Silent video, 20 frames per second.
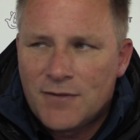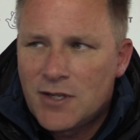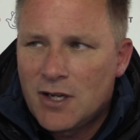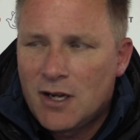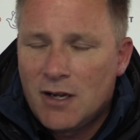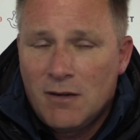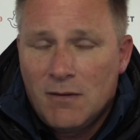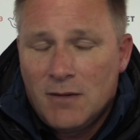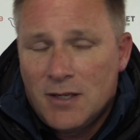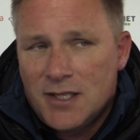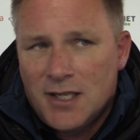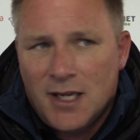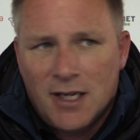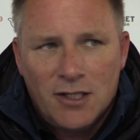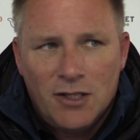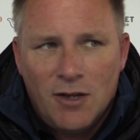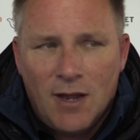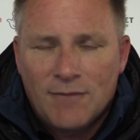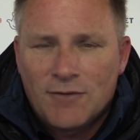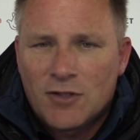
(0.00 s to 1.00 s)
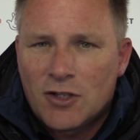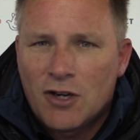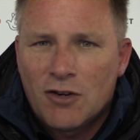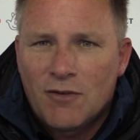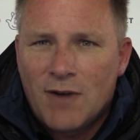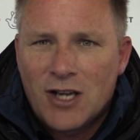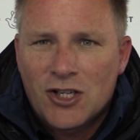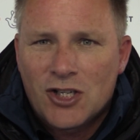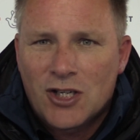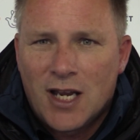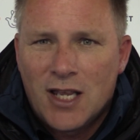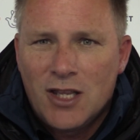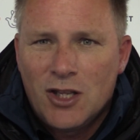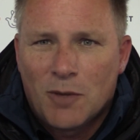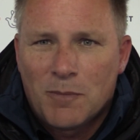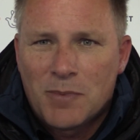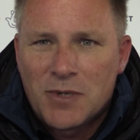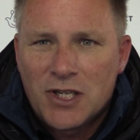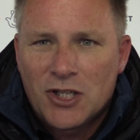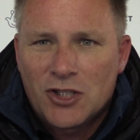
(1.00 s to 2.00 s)
So I said, you have to congratulate the
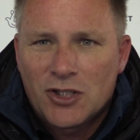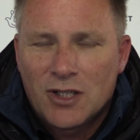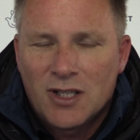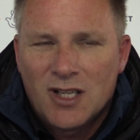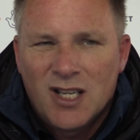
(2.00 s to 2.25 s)
opposition.